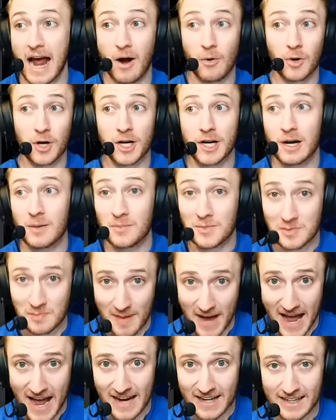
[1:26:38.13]
Tower comes
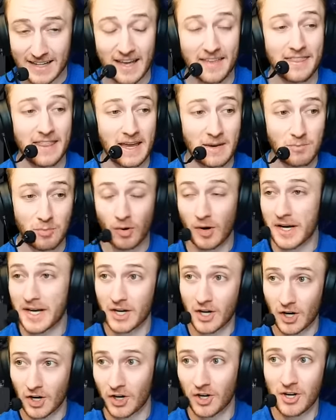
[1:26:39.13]
back and they bring
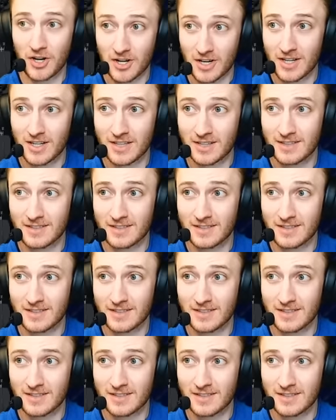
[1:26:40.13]
her.